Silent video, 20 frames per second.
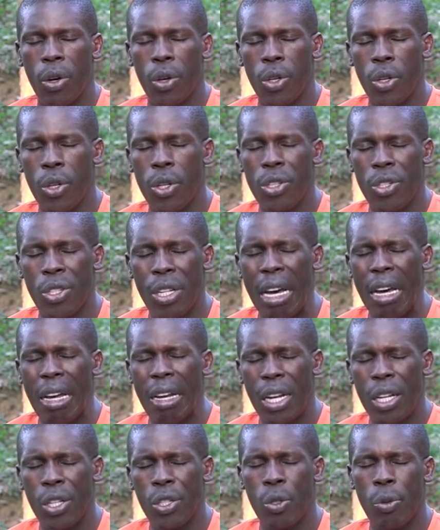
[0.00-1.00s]
You
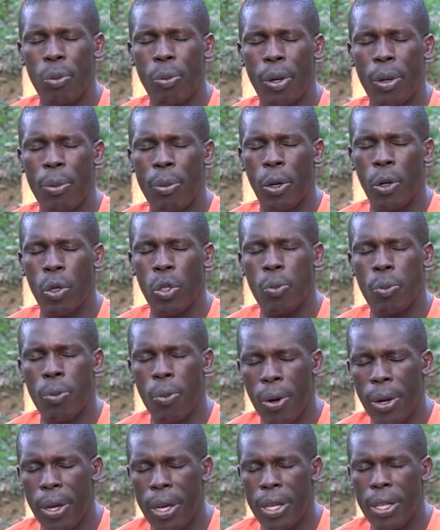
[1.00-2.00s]
desire us to pray because
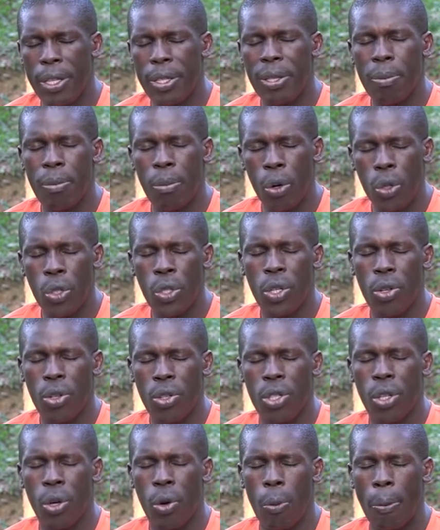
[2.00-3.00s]
prayer is the most
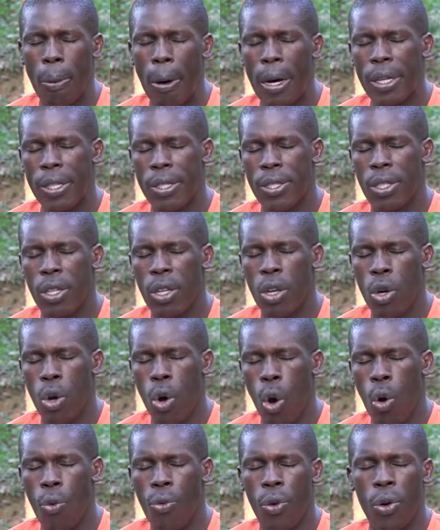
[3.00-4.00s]
critical part
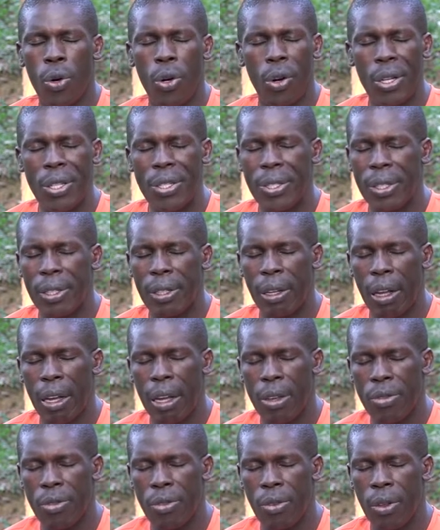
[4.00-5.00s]
of our Christian life.